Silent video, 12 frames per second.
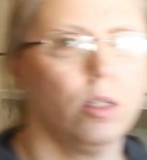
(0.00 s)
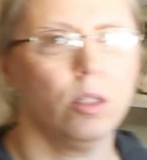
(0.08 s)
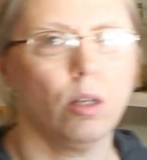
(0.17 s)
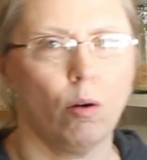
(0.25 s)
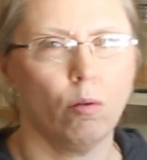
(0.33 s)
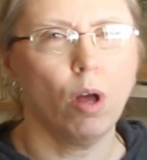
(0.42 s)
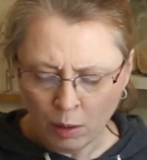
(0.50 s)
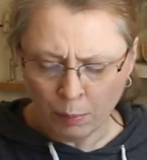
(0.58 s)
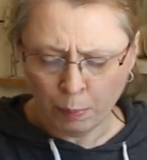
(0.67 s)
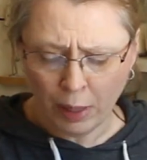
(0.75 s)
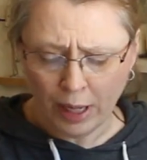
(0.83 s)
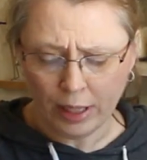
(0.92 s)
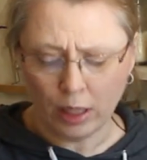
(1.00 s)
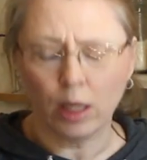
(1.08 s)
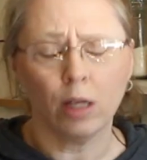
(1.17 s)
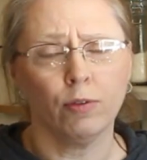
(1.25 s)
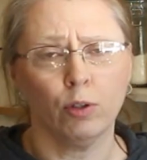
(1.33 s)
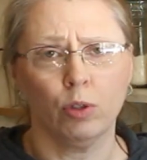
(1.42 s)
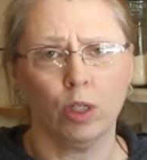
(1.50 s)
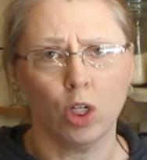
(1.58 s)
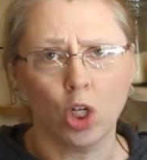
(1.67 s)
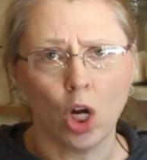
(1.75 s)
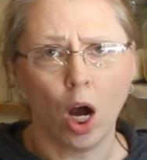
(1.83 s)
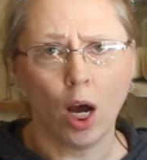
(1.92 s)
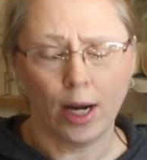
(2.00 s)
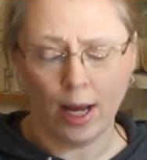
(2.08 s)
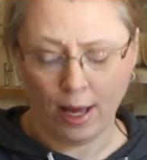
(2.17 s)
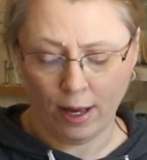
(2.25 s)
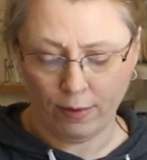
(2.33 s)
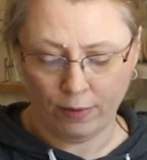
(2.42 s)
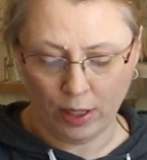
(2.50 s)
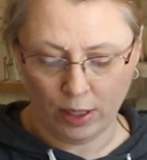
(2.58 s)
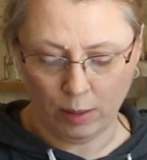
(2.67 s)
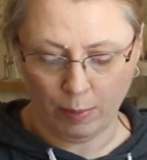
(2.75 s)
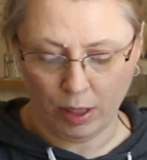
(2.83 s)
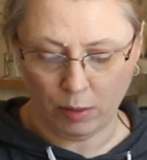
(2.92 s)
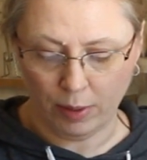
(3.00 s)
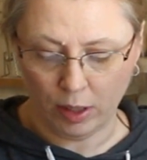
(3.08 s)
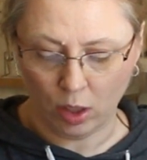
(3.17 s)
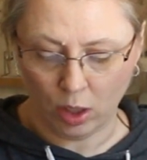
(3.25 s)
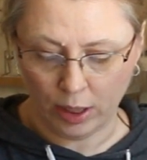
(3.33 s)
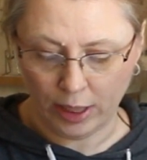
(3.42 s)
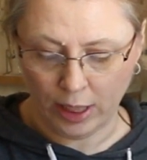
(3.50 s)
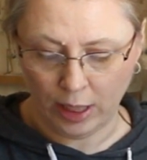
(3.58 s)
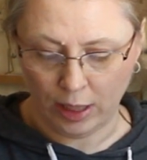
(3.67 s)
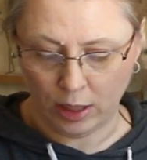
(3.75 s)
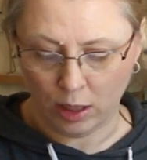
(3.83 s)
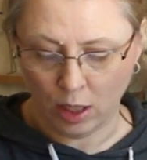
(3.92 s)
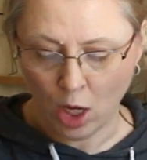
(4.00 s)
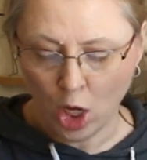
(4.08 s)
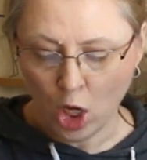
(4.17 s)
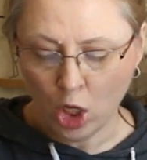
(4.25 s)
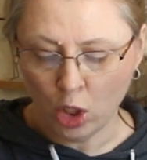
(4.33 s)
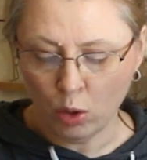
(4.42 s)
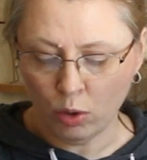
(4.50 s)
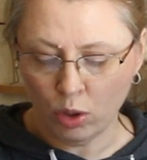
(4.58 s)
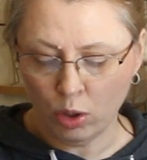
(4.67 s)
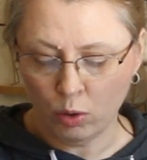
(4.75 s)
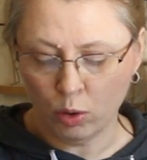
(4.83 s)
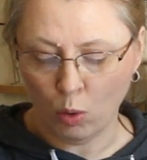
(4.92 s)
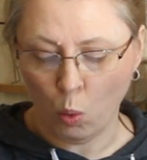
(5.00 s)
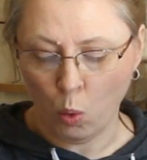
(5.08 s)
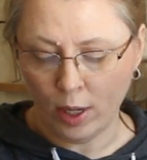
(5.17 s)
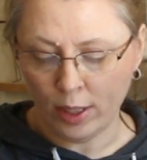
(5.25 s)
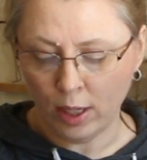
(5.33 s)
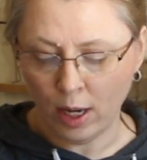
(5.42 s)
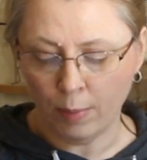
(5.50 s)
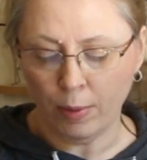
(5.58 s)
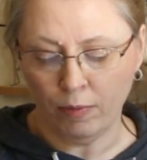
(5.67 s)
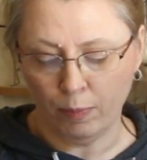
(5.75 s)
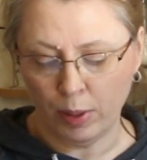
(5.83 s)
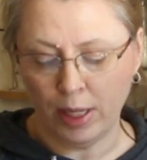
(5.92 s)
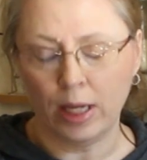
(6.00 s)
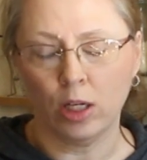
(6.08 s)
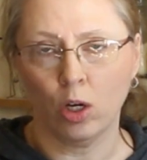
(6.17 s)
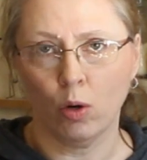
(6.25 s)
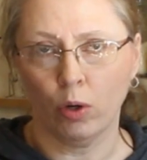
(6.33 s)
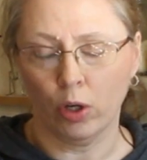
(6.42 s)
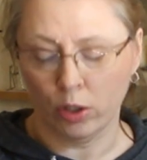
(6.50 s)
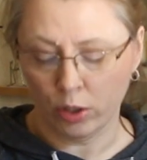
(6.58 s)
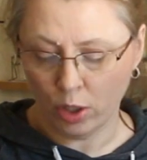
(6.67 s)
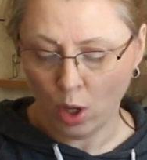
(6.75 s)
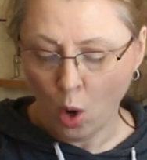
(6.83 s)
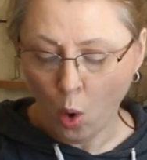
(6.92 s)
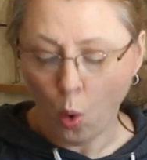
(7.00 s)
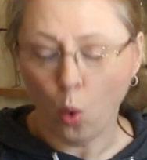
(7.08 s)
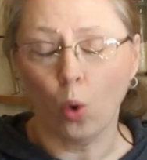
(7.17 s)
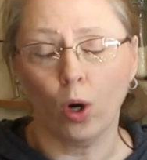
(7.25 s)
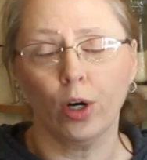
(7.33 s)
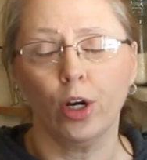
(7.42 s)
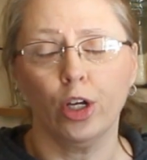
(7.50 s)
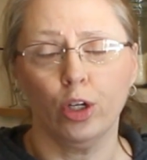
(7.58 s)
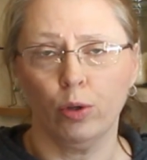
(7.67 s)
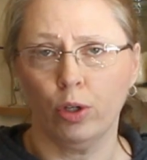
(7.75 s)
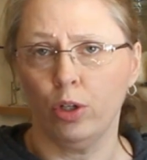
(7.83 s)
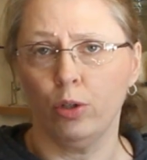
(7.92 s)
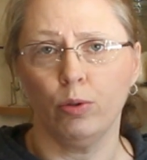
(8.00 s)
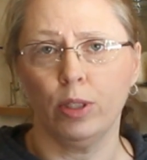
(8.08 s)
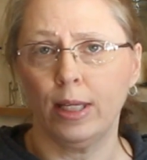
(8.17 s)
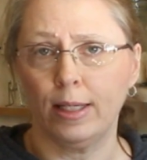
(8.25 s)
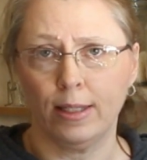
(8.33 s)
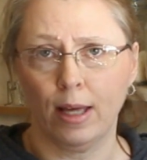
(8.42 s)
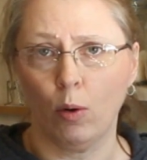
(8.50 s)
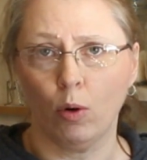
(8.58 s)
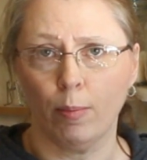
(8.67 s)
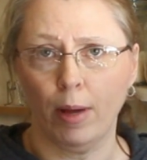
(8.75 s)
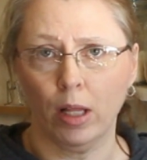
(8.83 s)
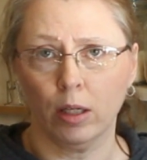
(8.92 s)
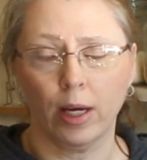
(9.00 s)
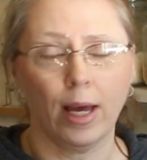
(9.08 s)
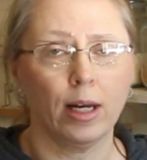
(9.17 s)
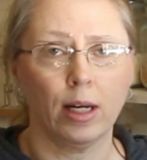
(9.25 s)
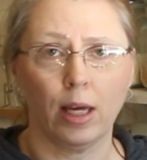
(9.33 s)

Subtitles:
So, but if you did not have any buttermilk on hand, you could use 1 cup of plain yogurt, or you could use sour milk. And